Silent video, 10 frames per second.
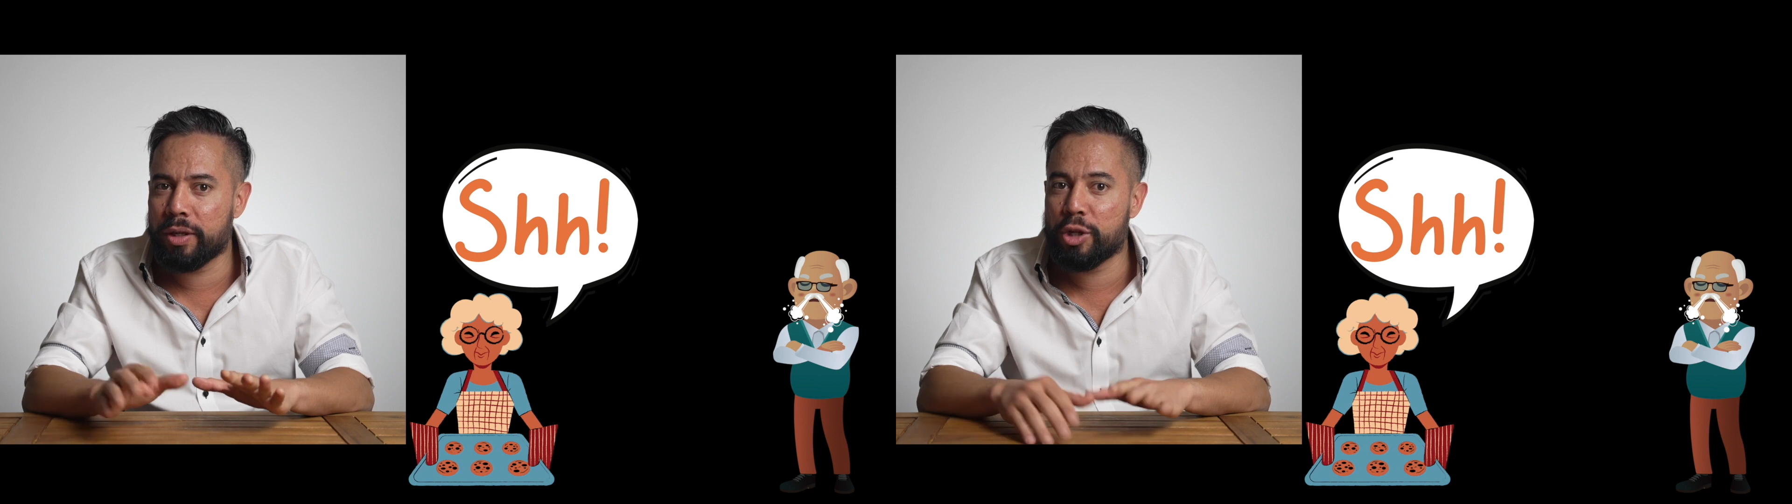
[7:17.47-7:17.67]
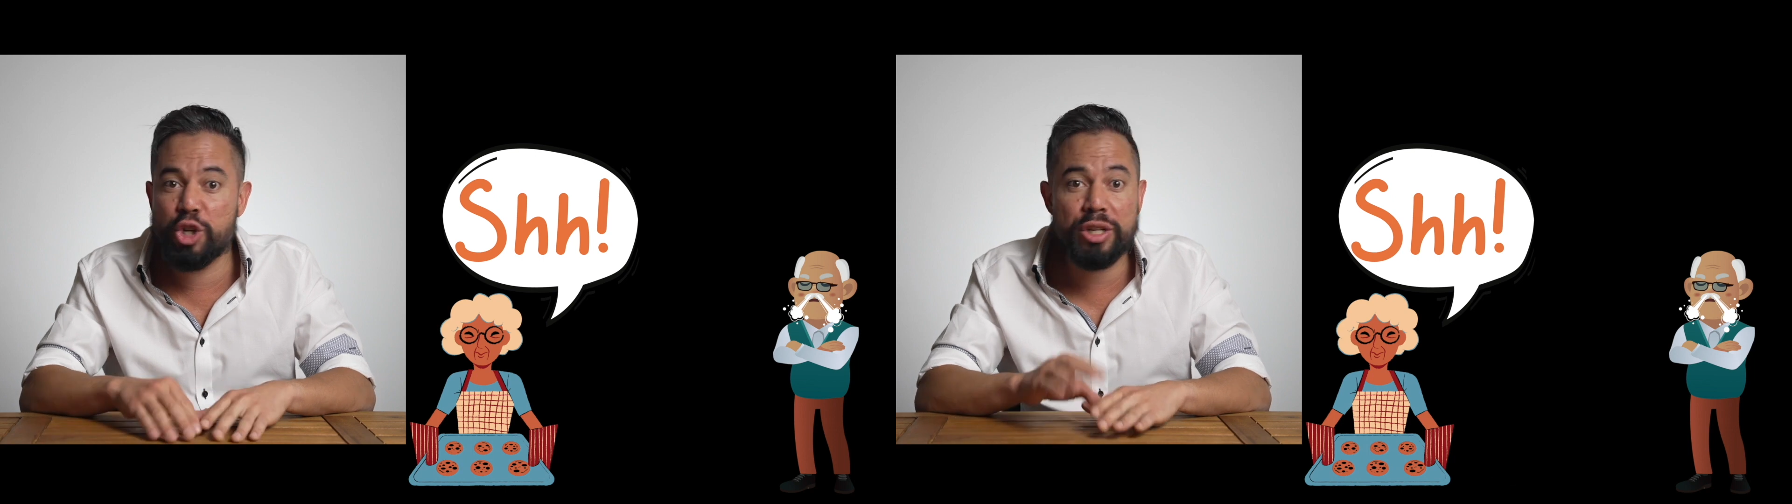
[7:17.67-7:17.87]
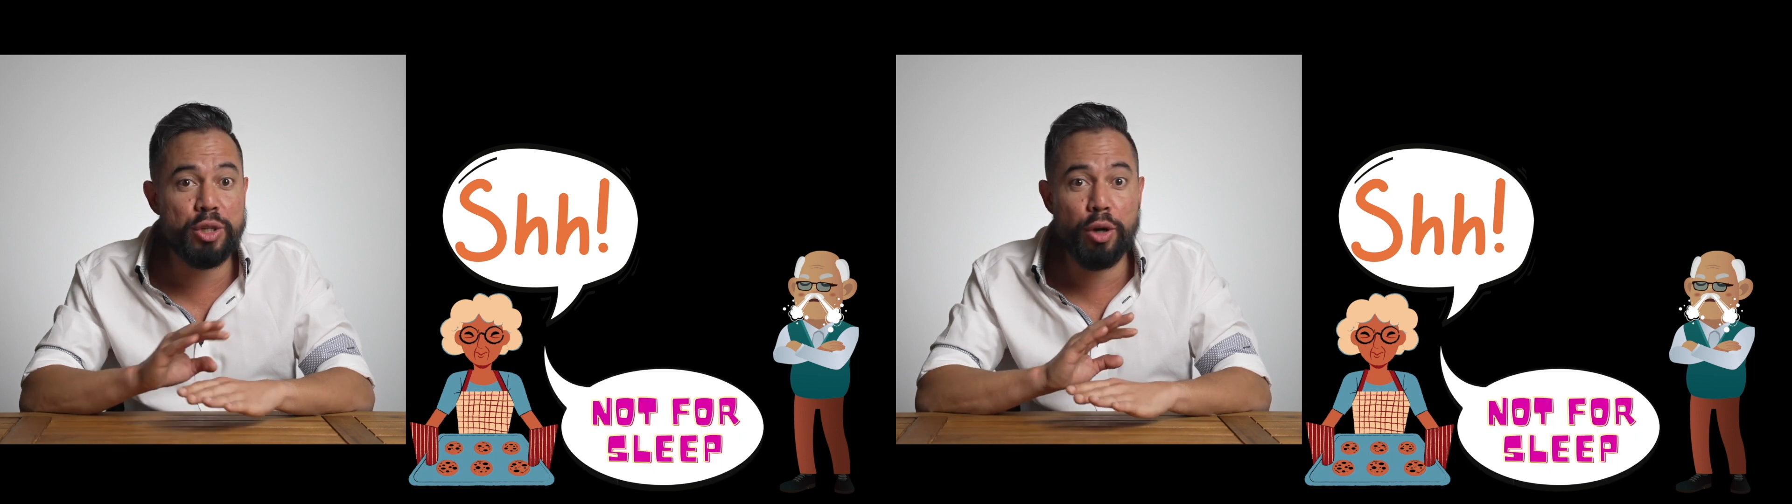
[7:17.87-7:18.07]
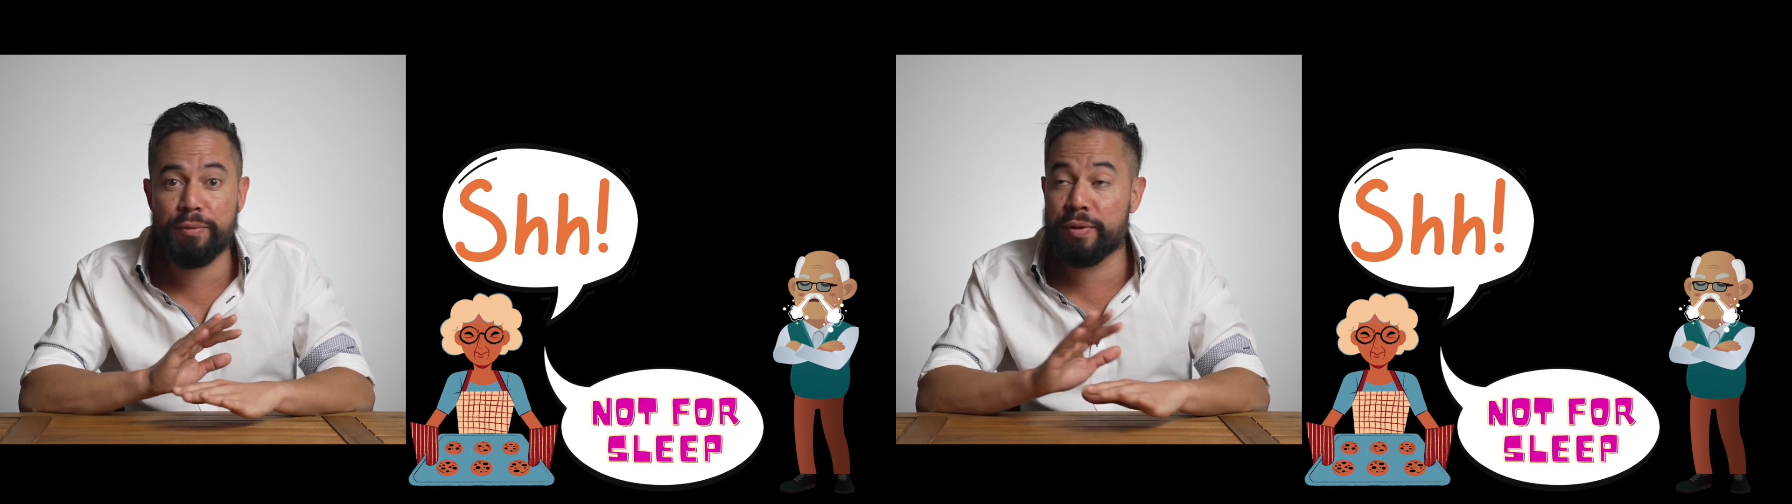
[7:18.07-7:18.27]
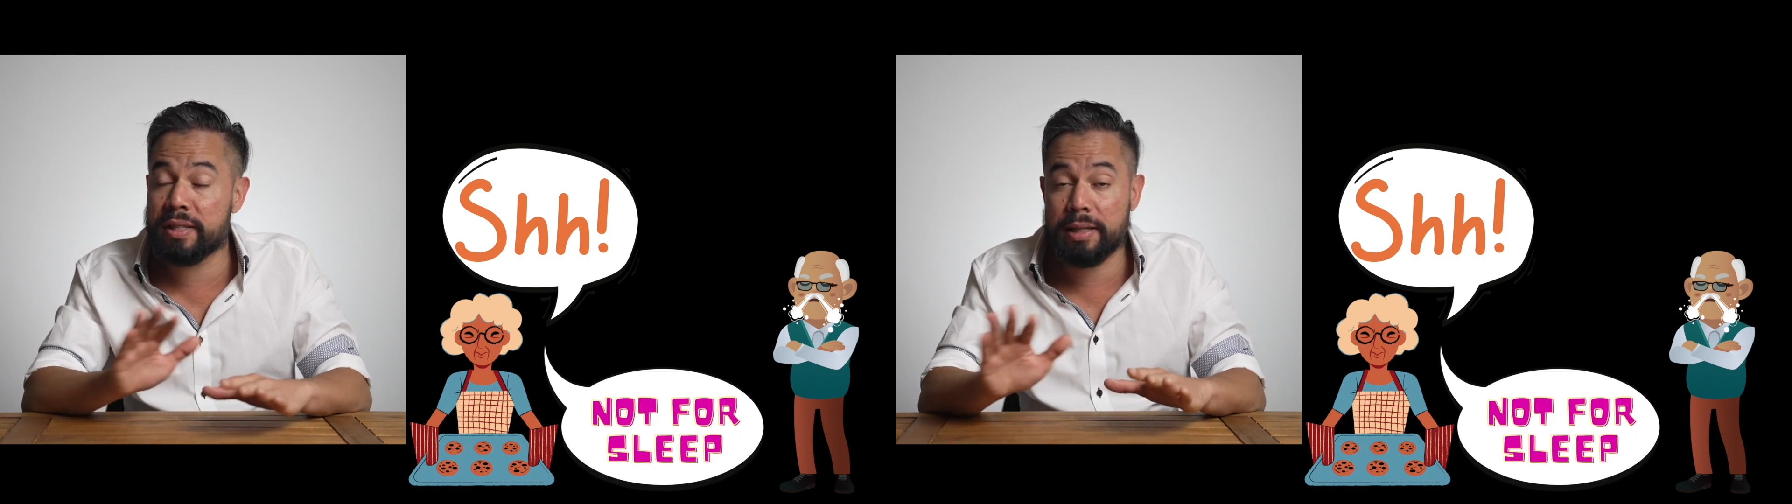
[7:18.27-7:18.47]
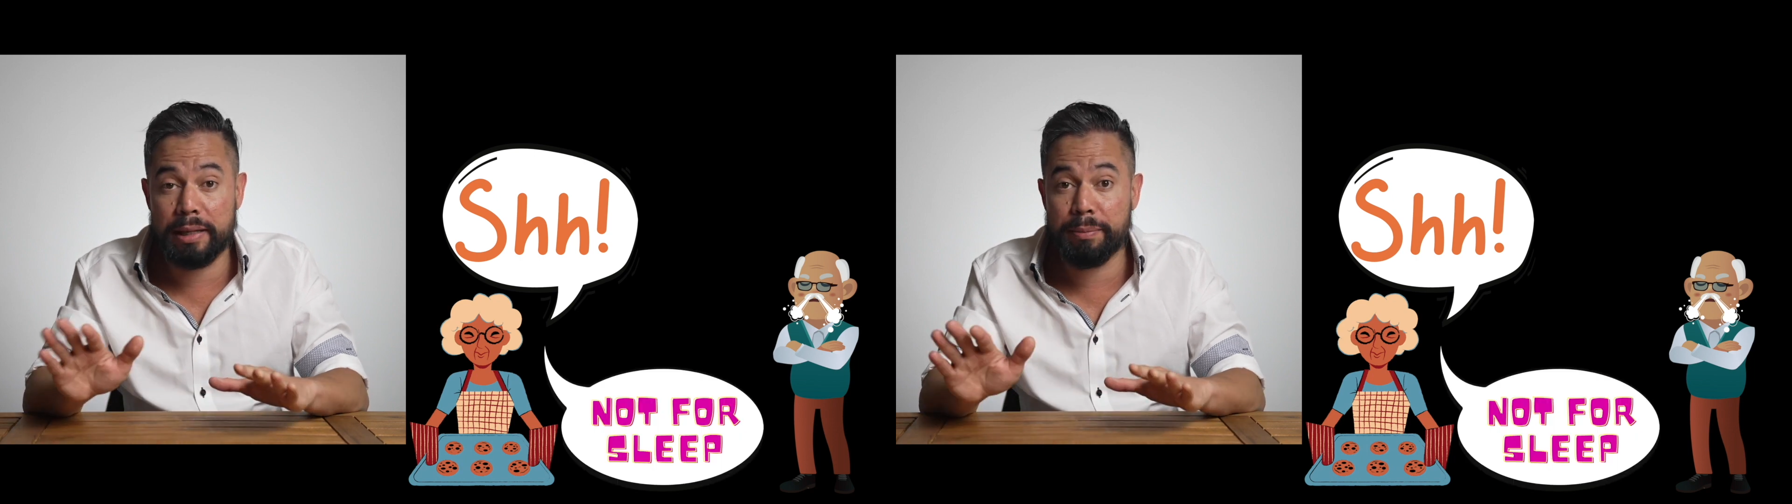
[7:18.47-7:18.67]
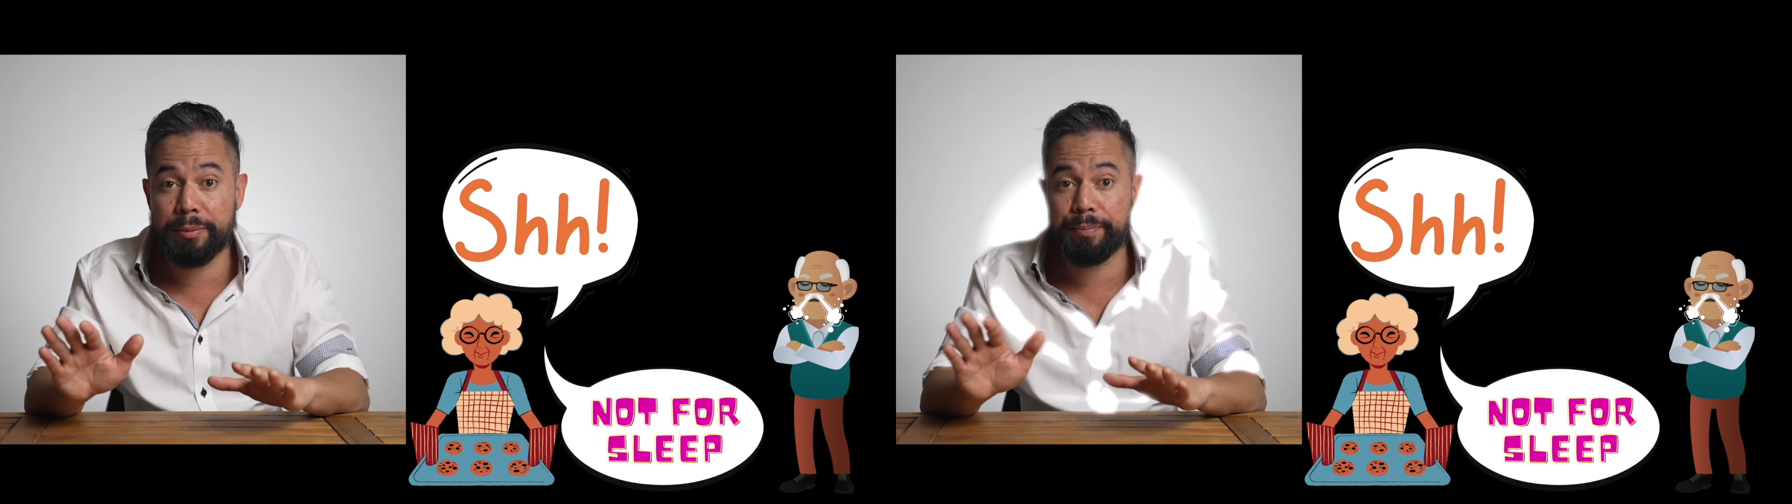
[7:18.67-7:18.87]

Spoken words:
just not for sleep.